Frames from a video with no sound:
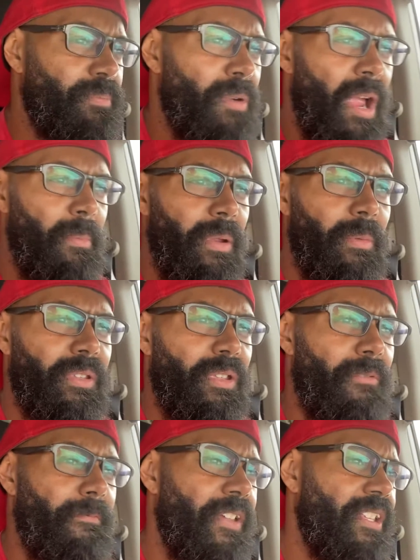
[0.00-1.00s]
primarily
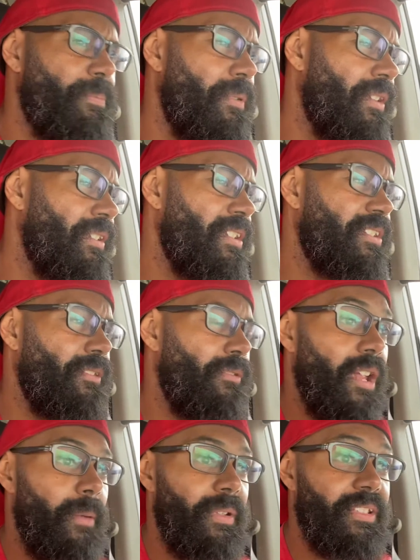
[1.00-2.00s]
on Facebook and
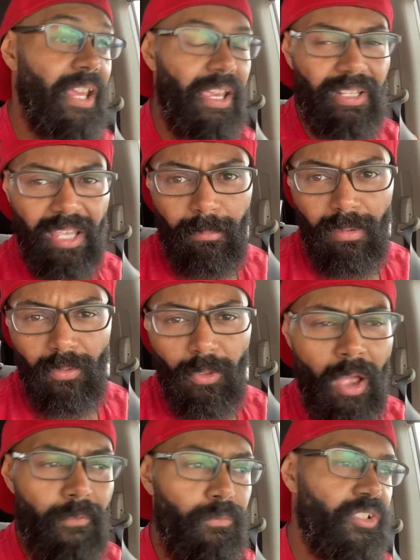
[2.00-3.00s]
Instagram, and taking that month
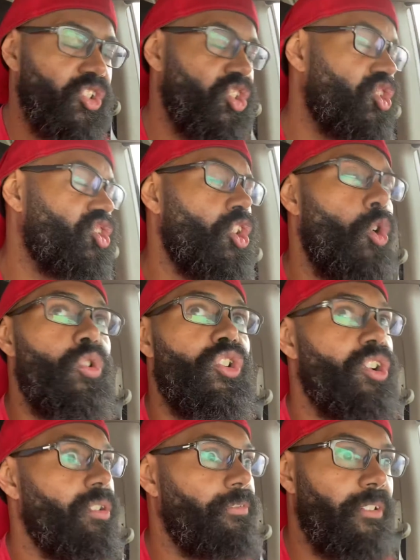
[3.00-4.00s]
off was so
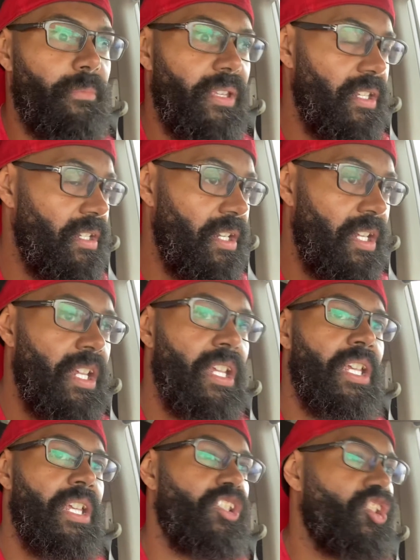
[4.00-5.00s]
good for me.
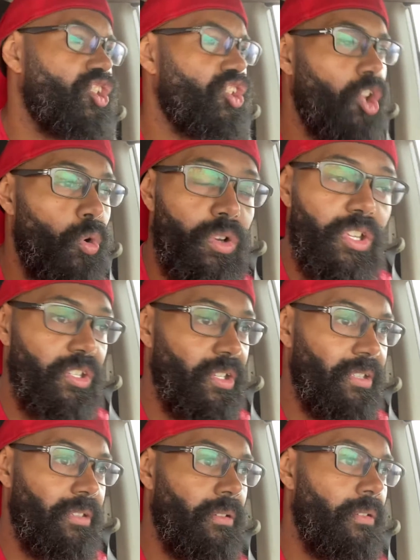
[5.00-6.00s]
So
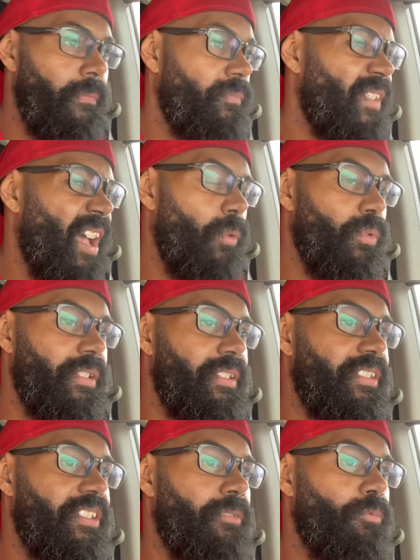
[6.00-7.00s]
good. I
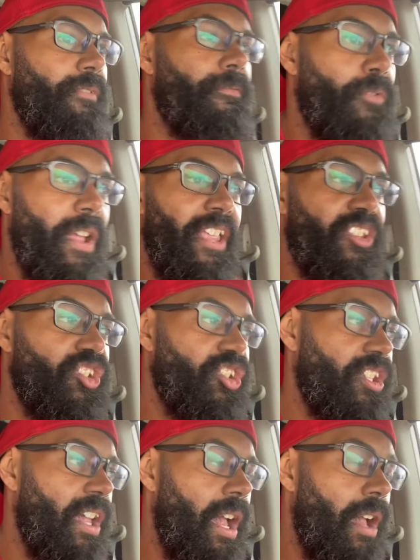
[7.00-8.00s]
was refreshed.
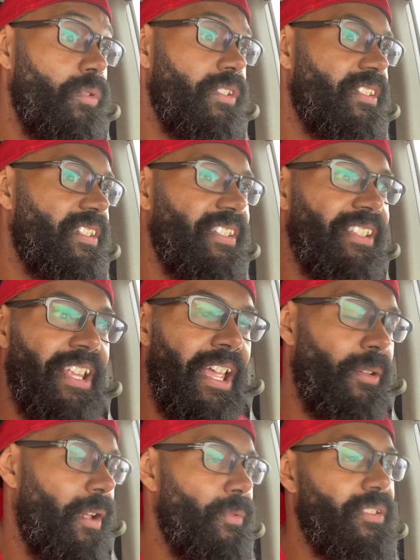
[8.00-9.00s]
I was
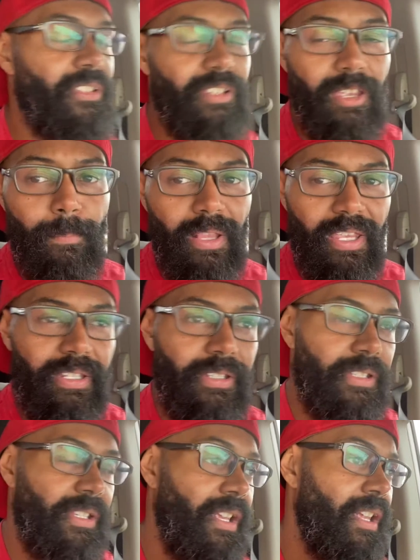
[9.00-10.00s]
in a good
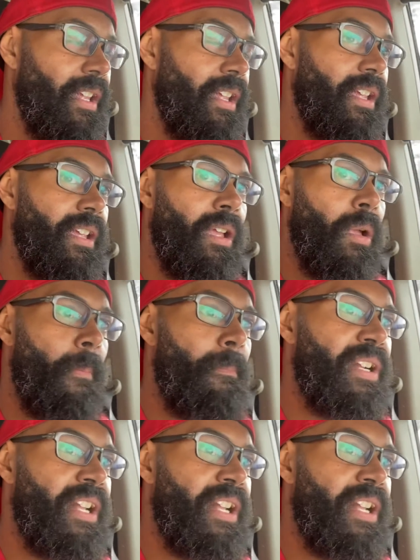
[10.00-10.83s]
place. But